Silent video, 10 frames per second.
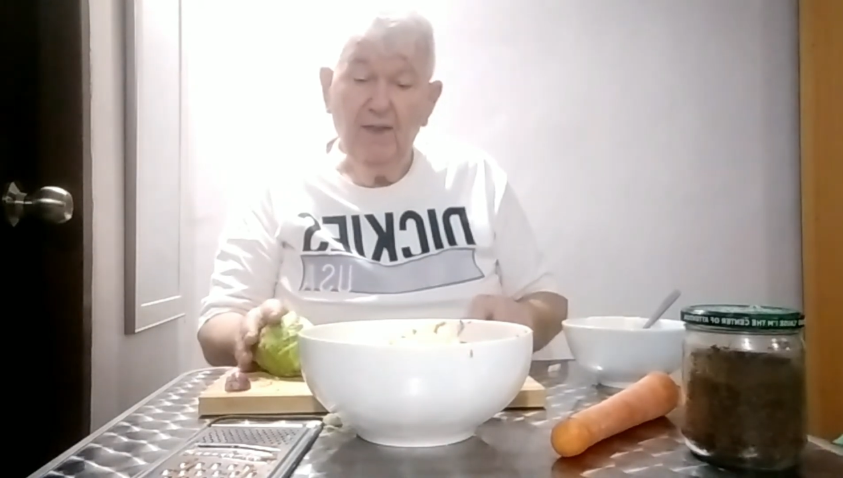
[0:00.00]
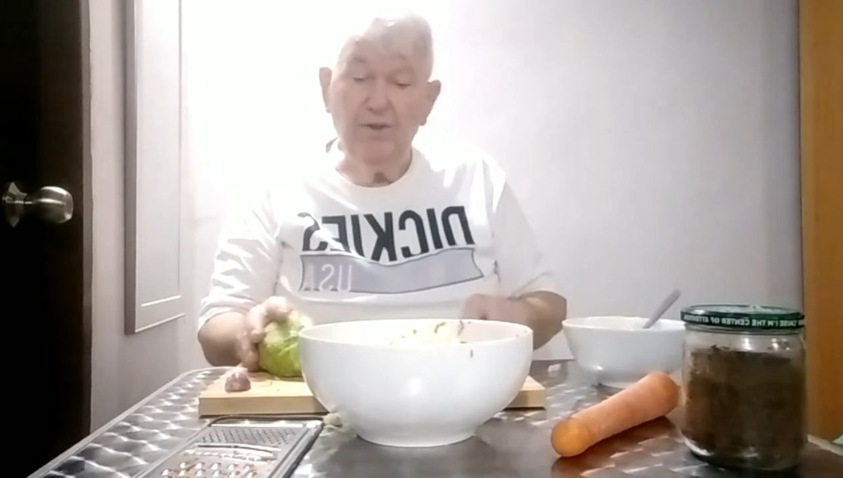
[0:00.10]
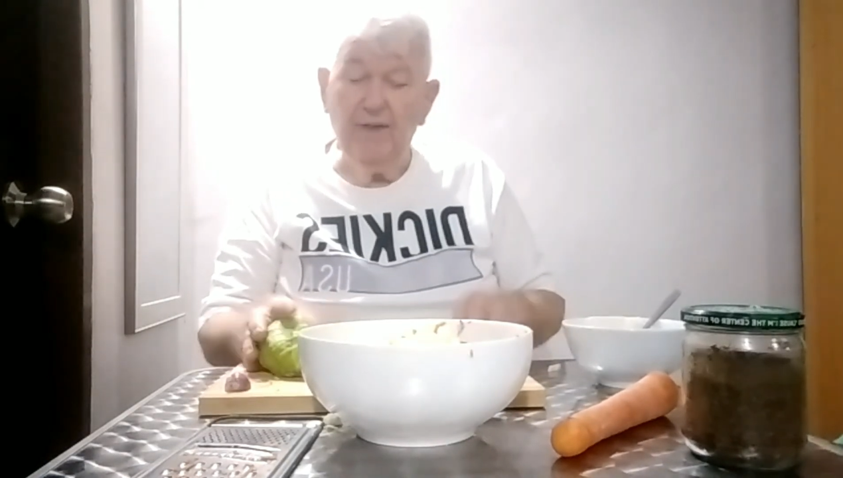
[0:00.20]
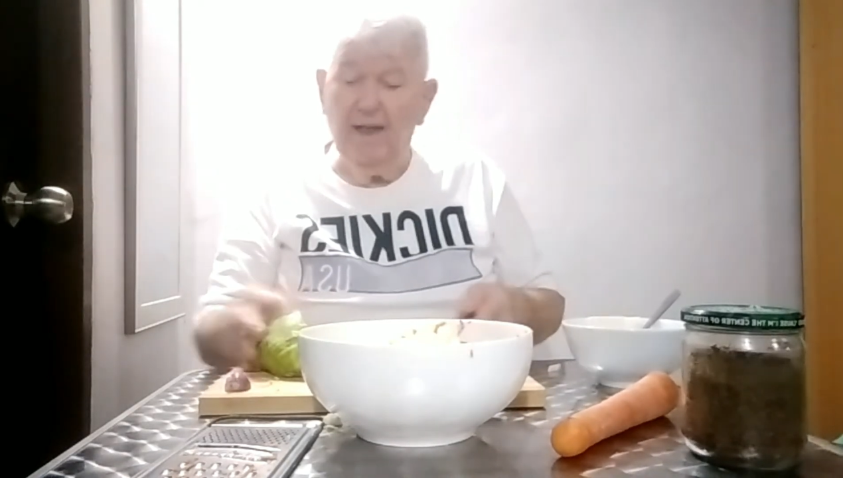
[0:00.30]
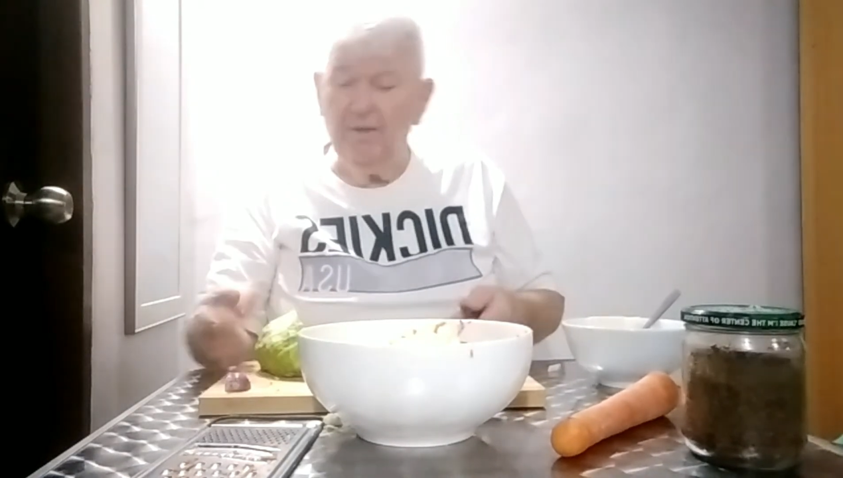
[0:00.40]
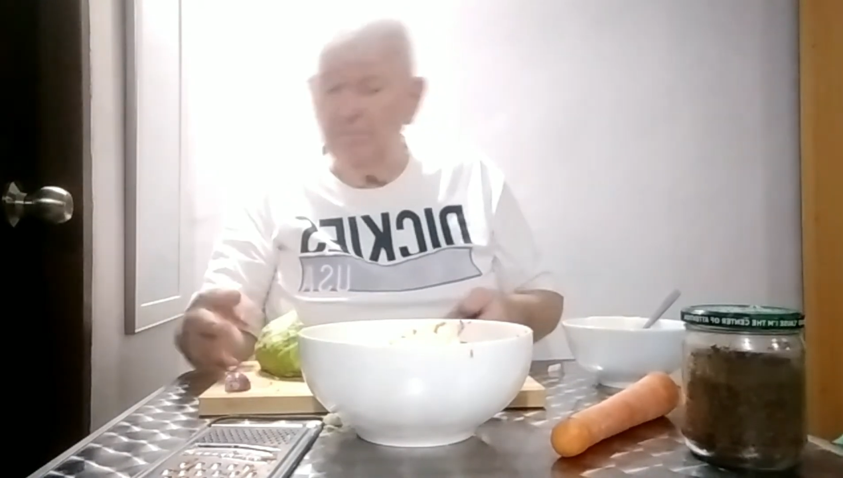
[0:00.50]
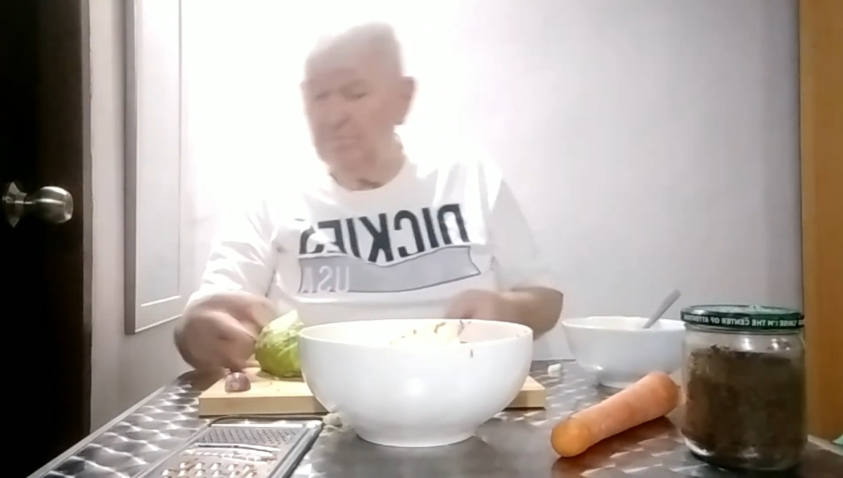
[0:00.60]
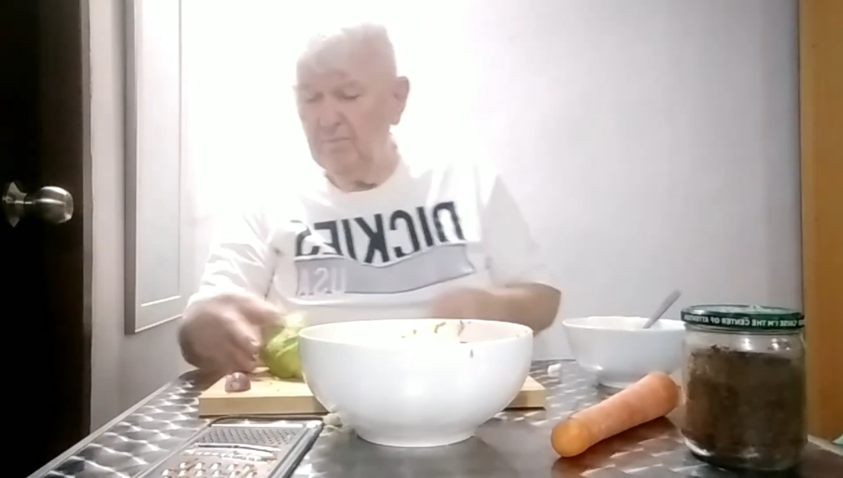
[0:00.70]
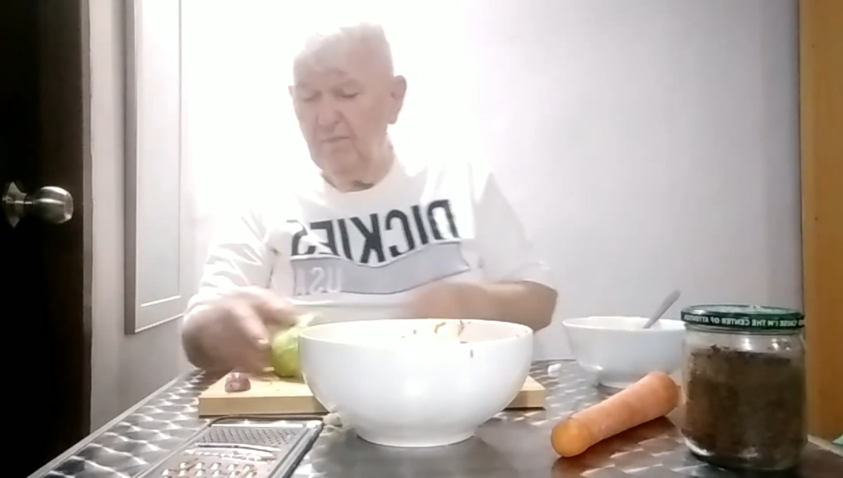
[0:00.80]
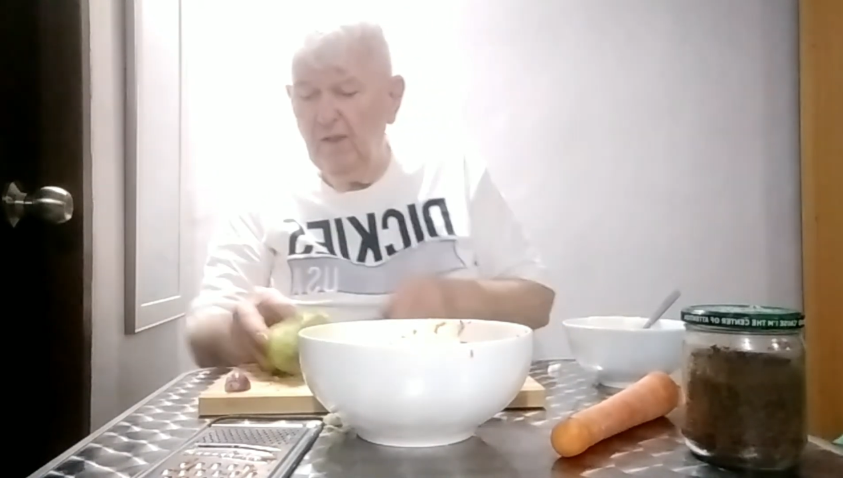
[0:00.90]
So now
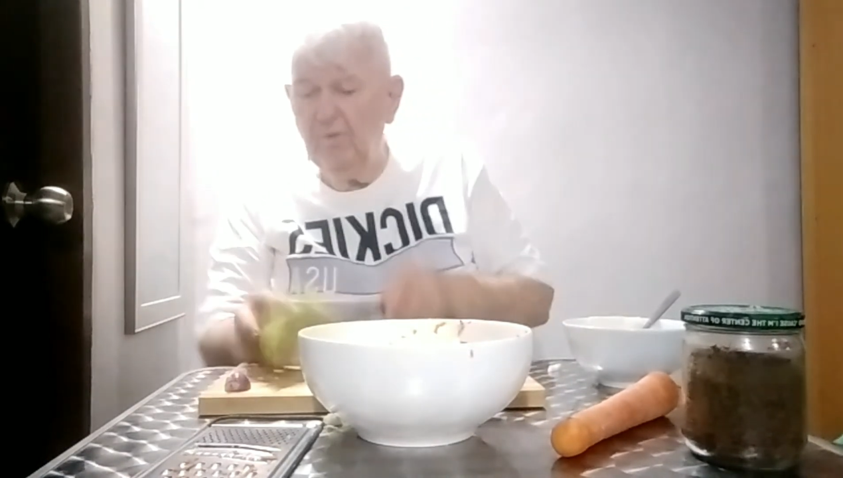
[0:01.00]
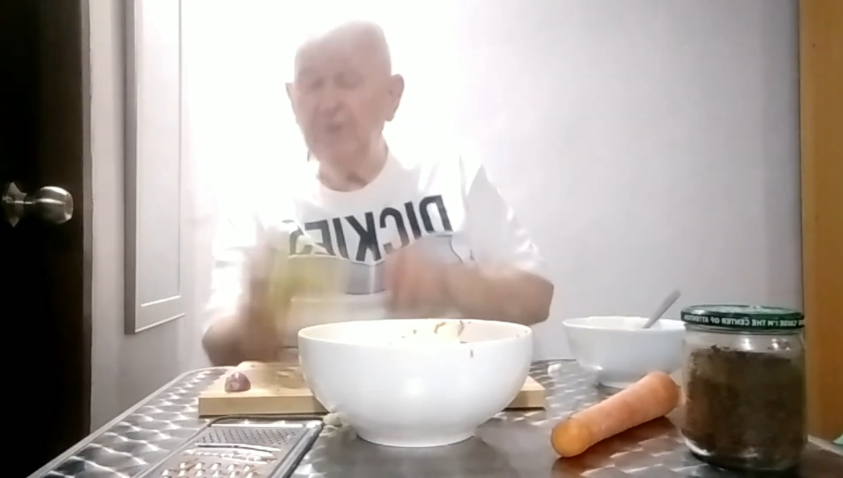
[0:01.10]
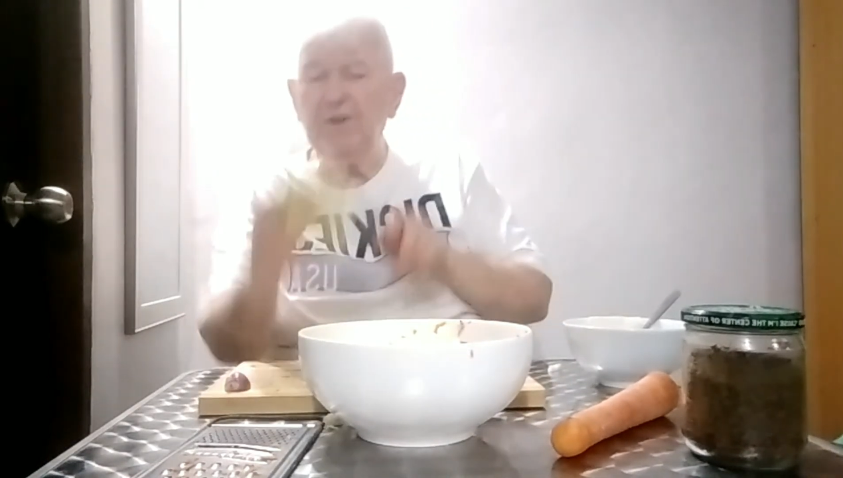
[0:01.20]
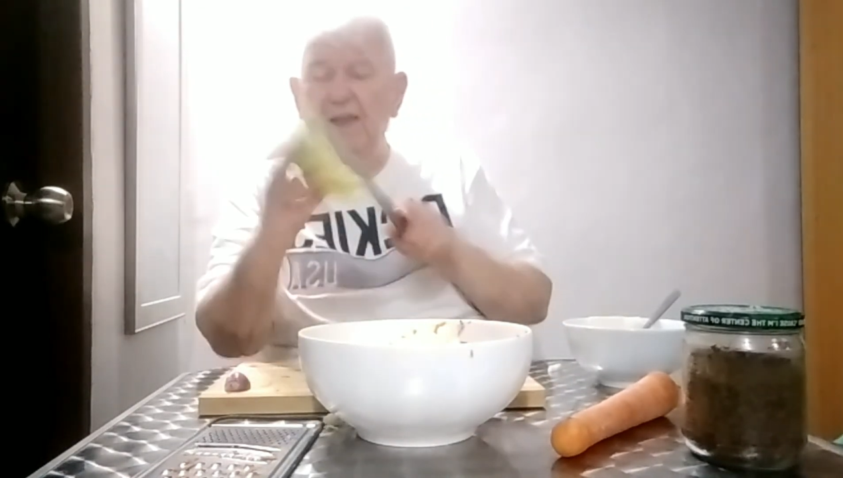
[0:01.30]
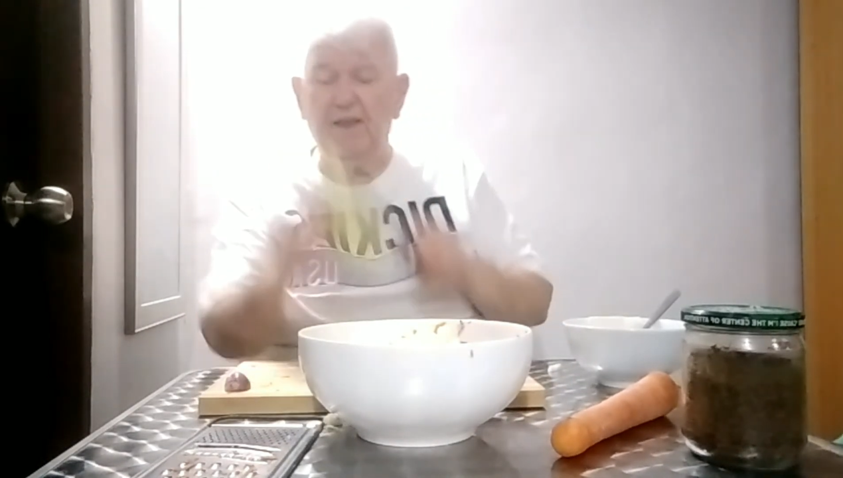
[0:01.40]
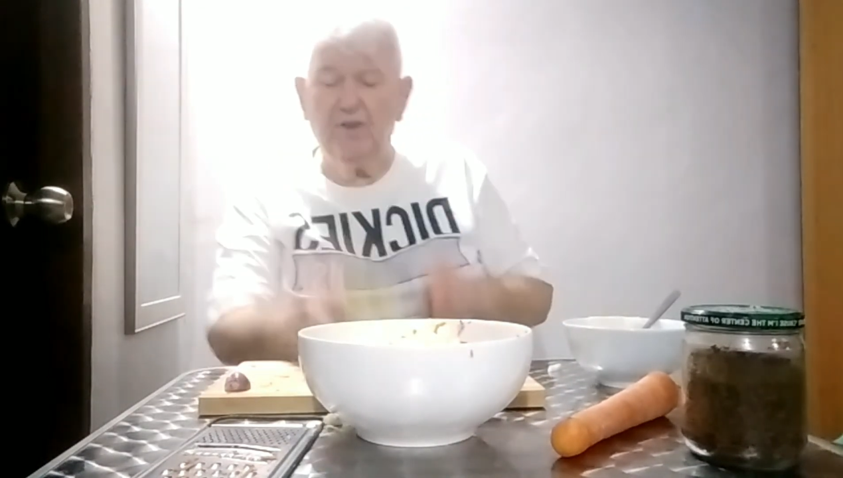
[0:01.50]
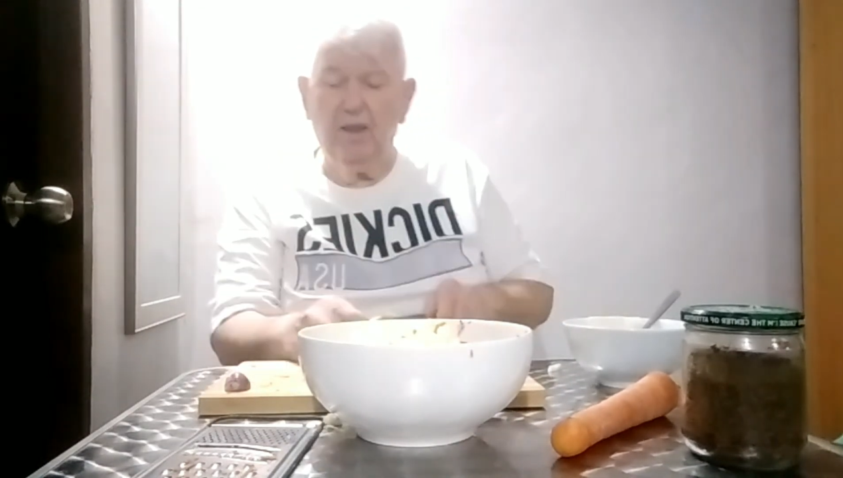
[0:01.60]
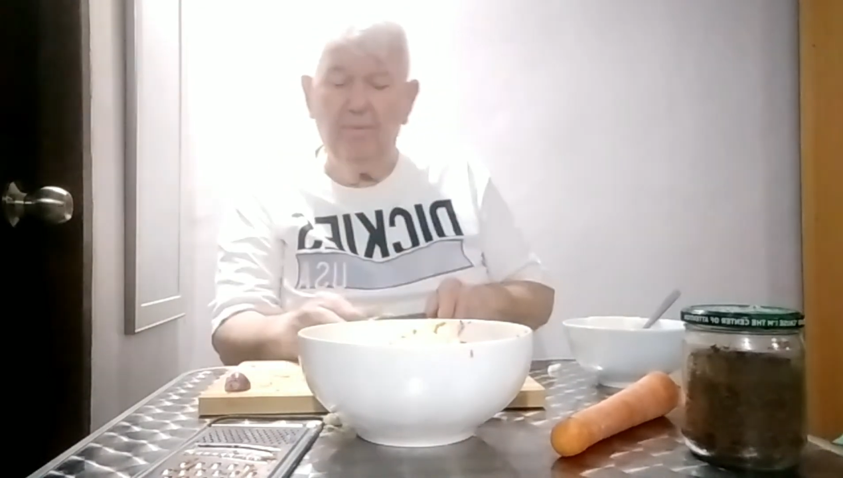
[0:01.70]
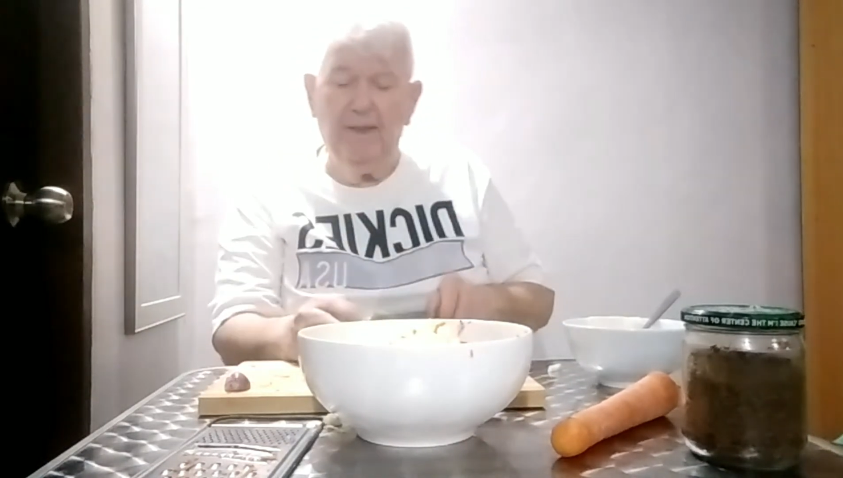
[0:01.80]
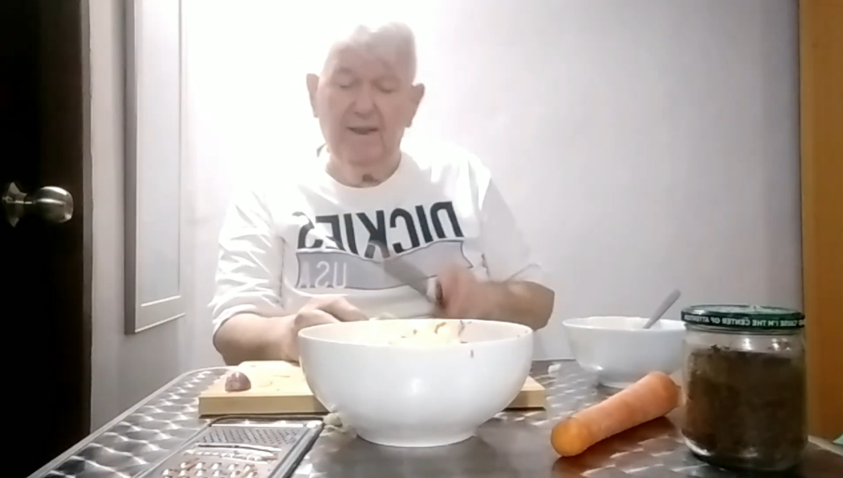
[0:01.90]
we just got this
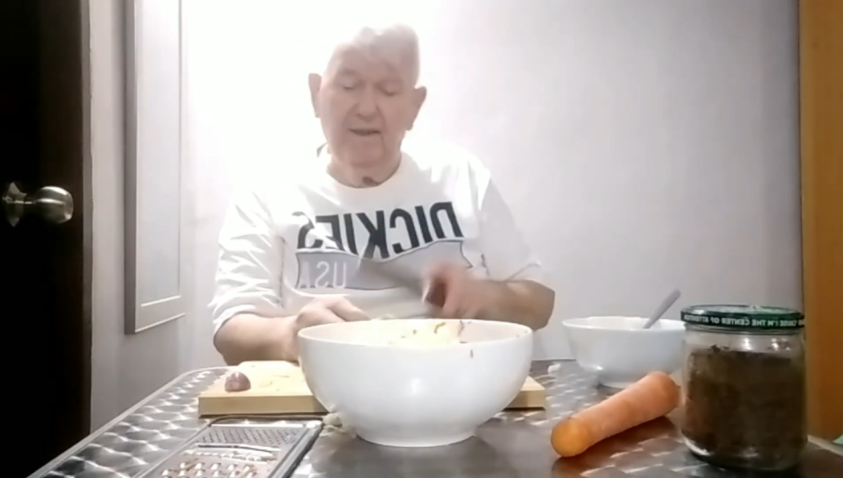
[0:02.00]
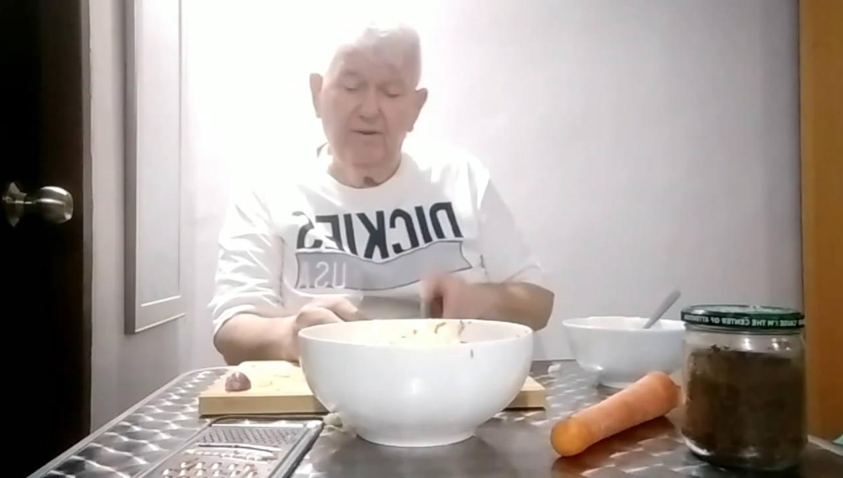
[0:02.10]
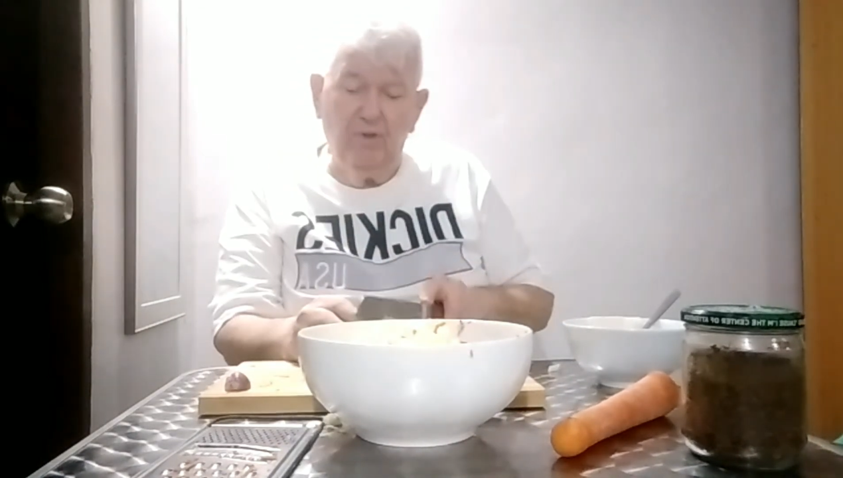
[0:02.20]
little bit,